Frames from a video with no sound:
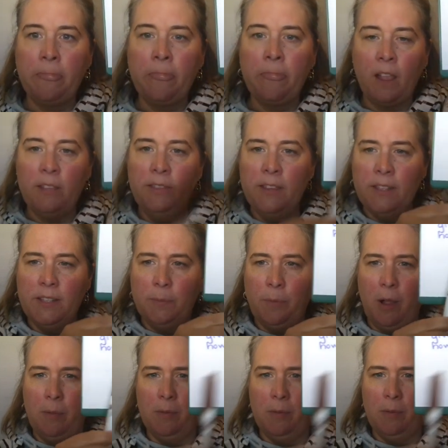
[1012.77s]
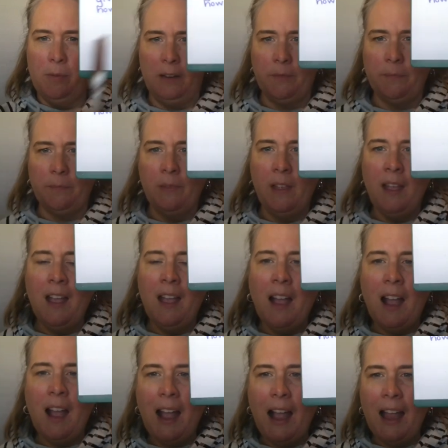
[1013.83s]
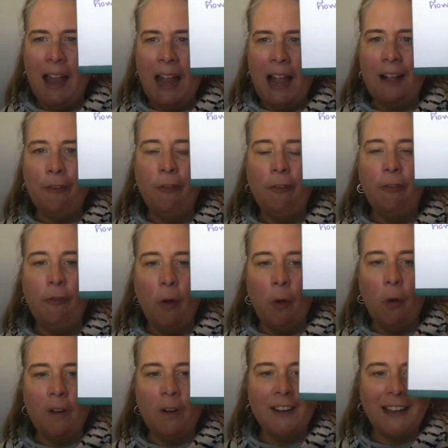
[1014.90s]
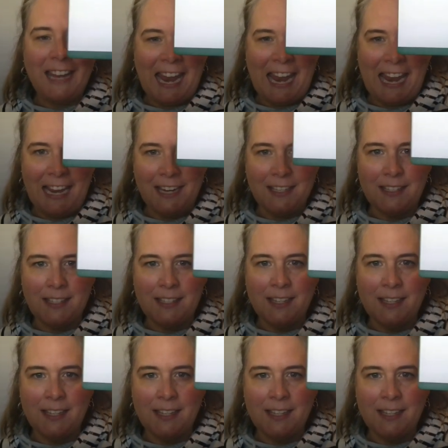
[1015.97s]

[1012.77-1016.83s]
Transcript: this problem here. I have 4 cakes.